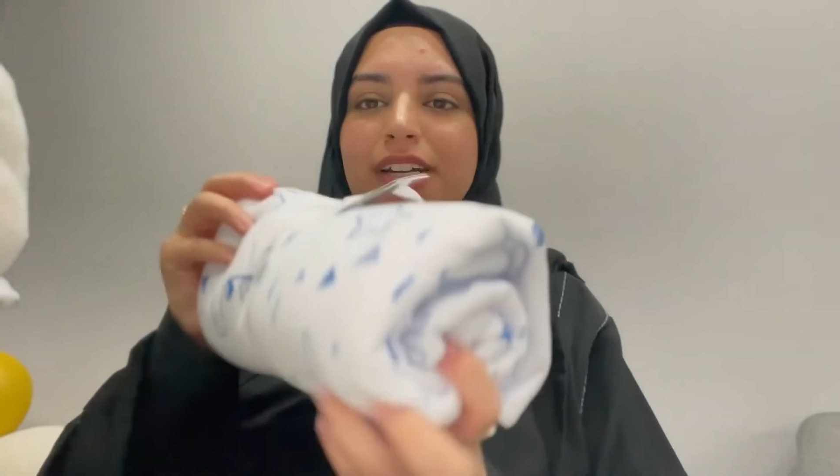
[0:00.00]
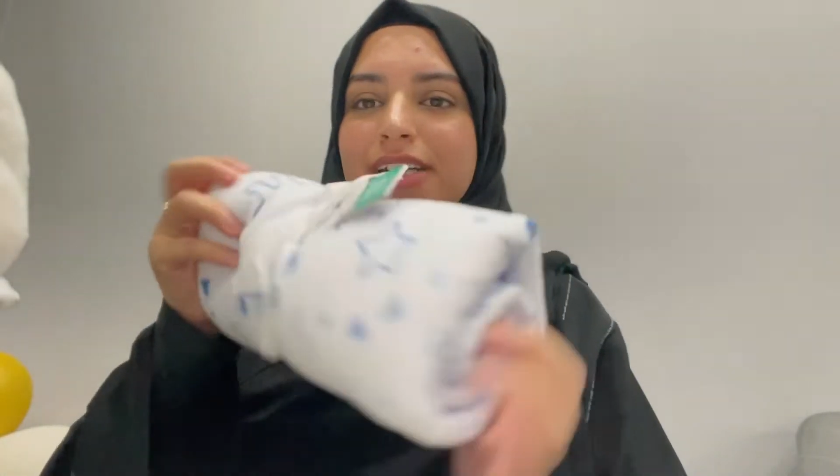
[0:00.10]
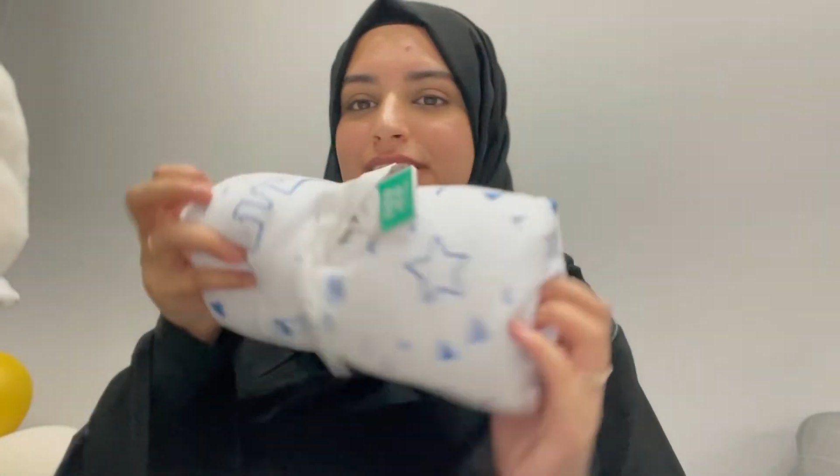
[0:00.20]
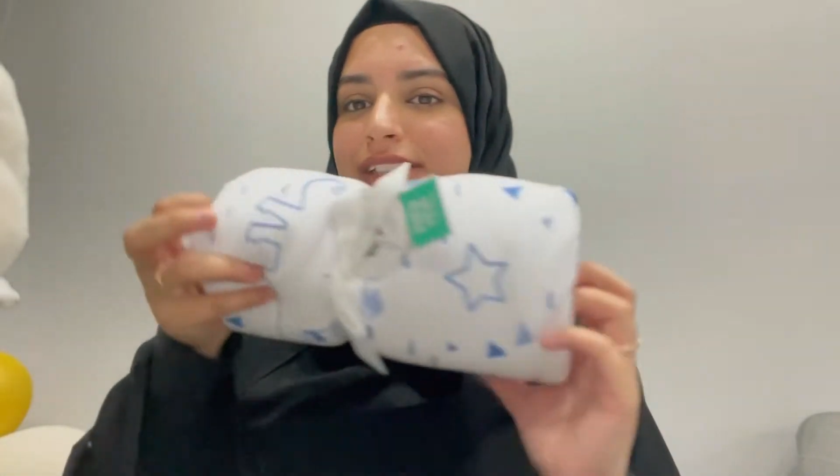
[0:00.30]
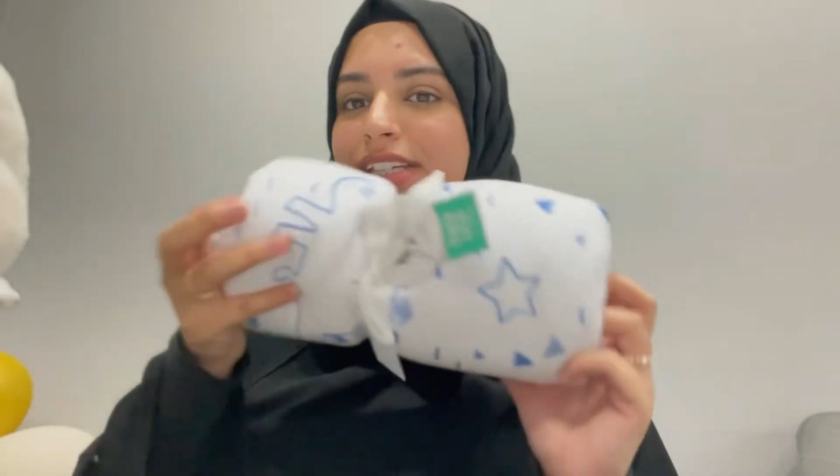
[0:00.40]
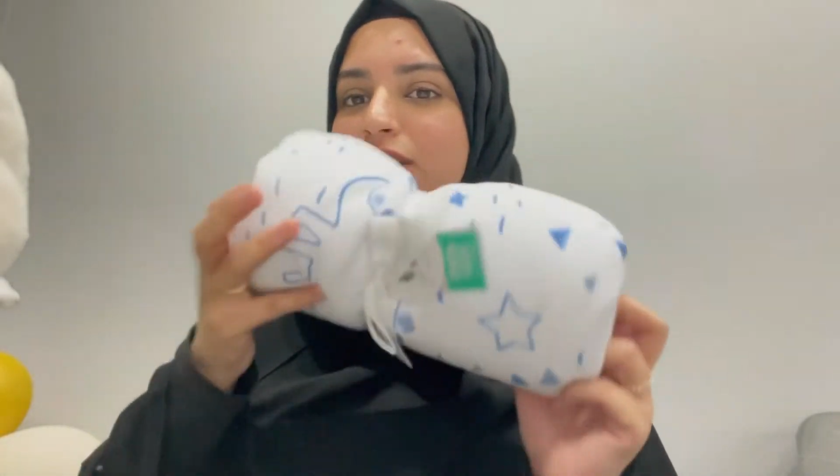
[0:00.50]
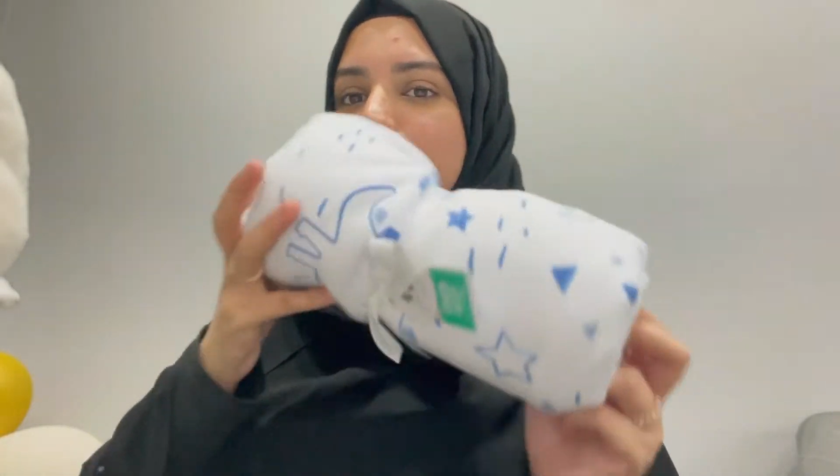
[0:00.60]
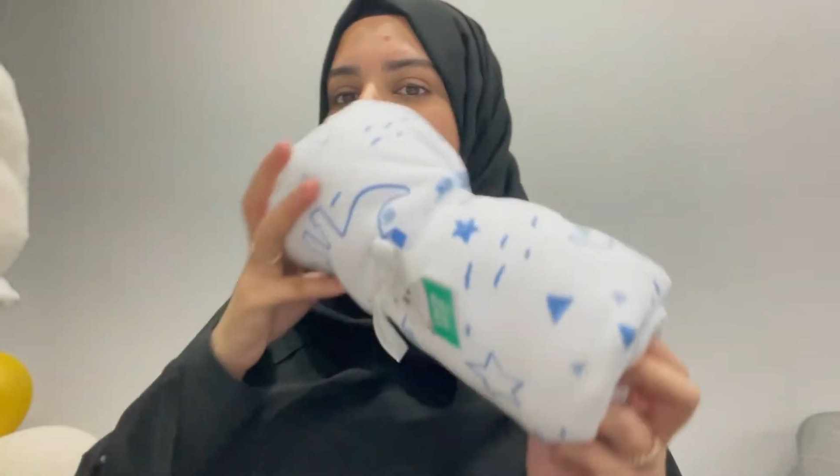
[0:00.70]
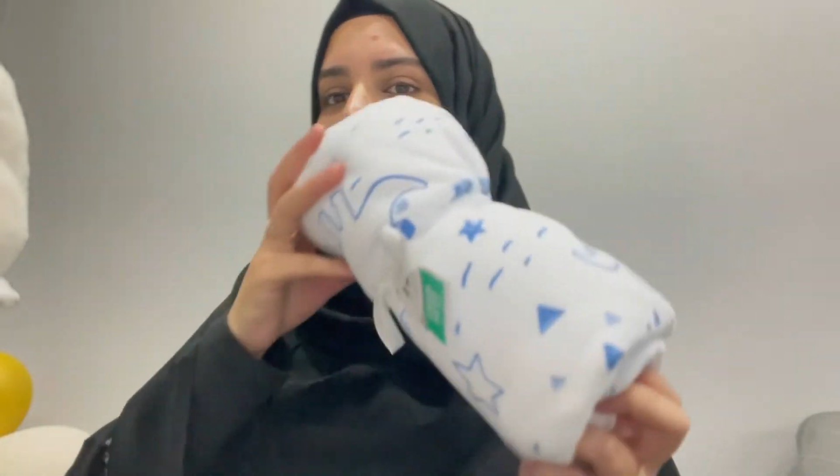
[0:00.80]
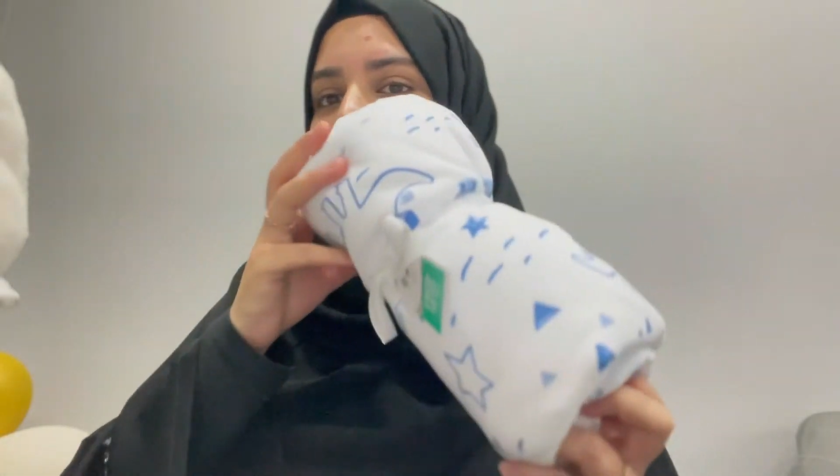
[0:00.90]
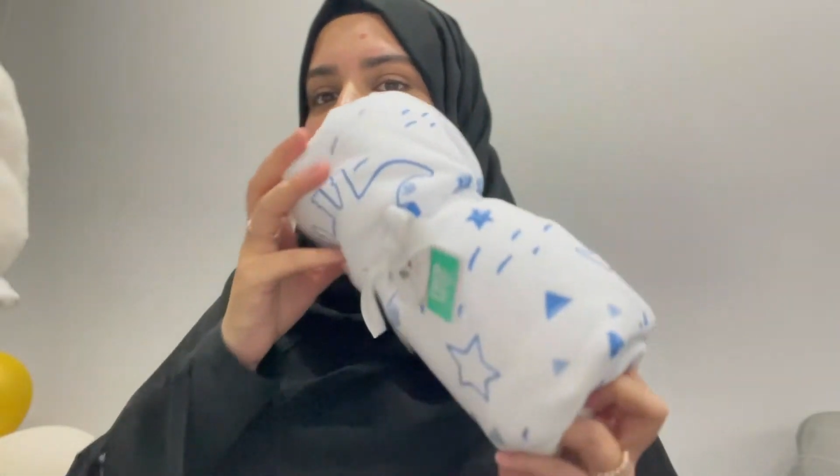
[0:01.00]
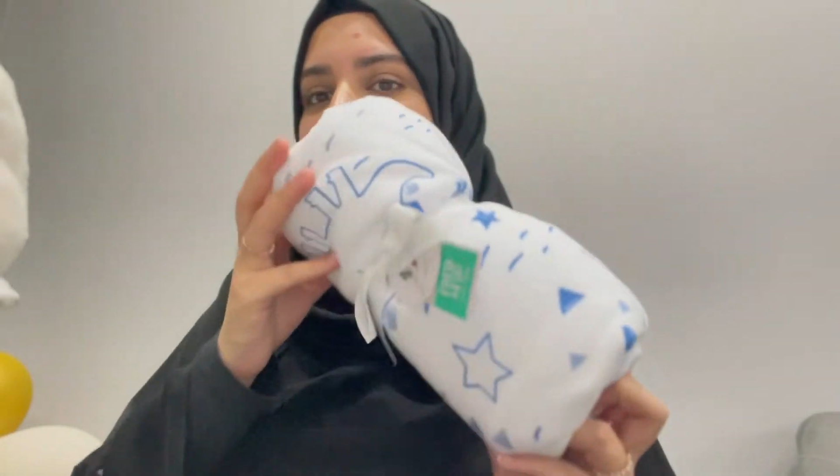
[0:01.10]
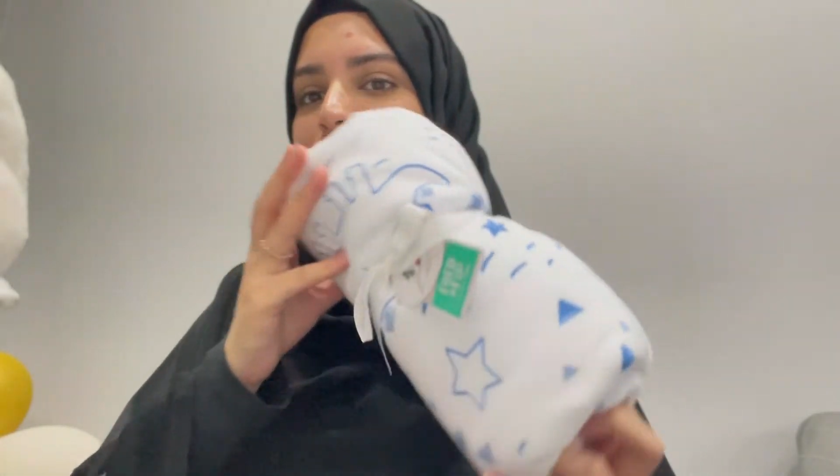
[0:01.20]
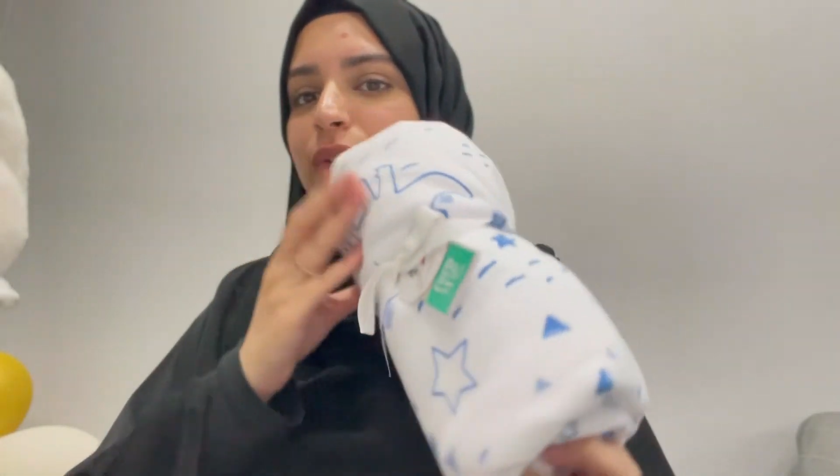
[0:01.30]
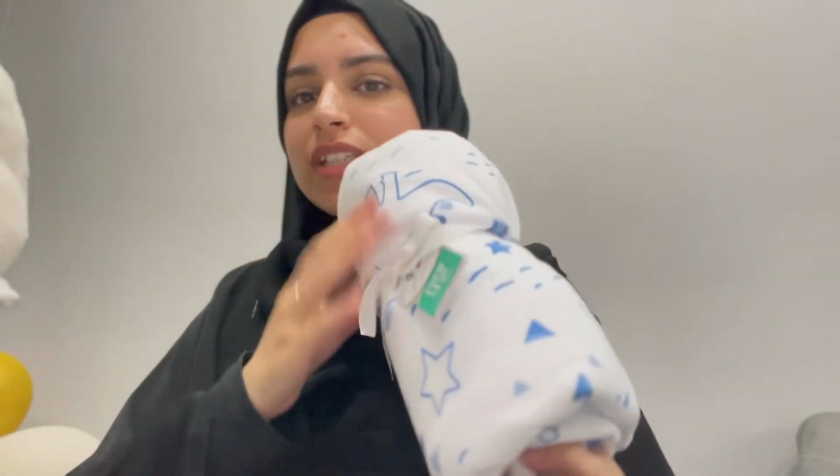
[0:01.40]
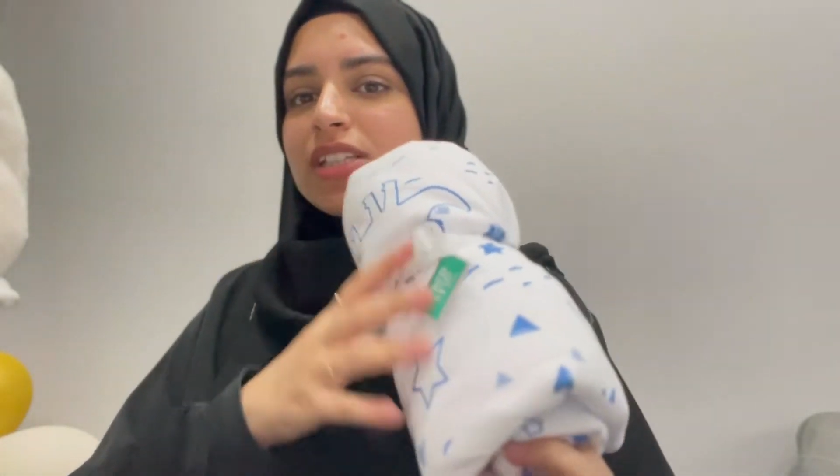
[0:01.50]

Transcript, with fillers: this is a little blanket with